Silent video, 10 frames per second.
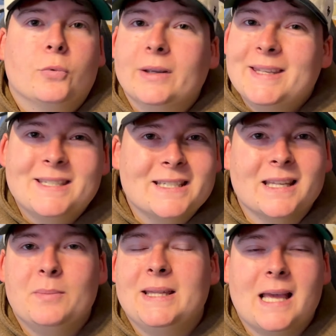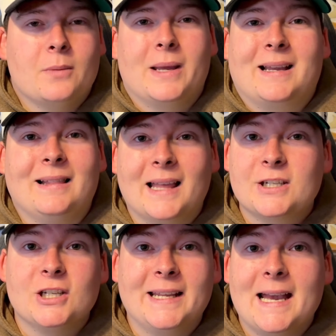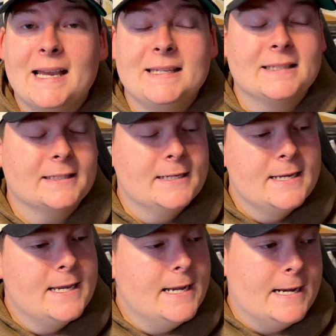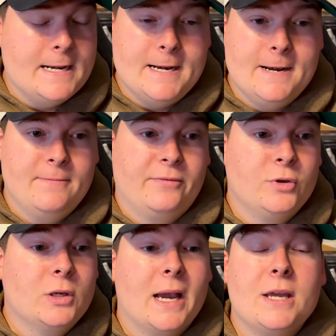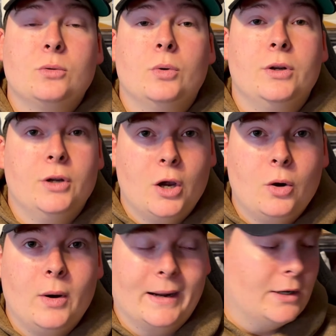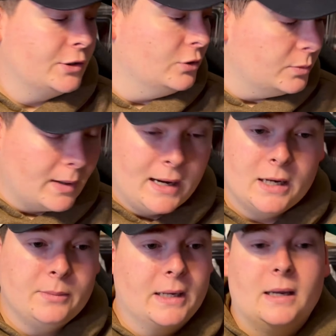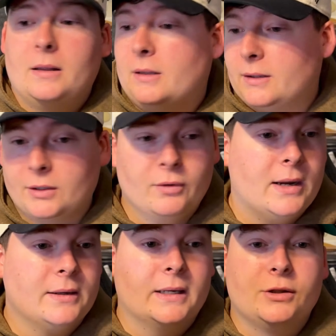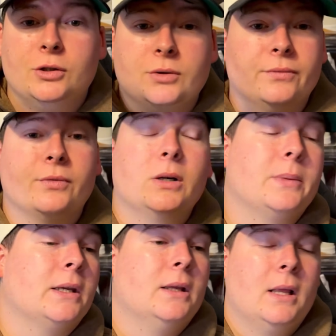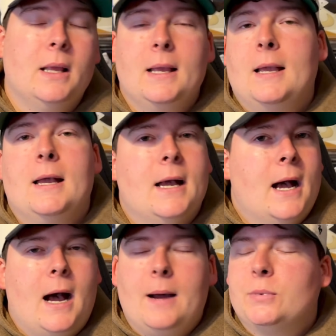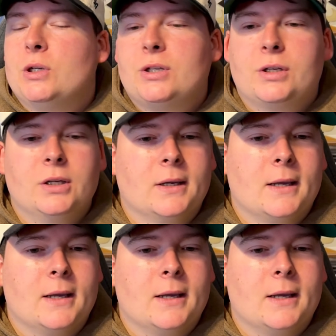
really slimming down my collection, guys. If you guys would know, I got shoes behind me, on the ground, I got shoes in front of me. I'm just, I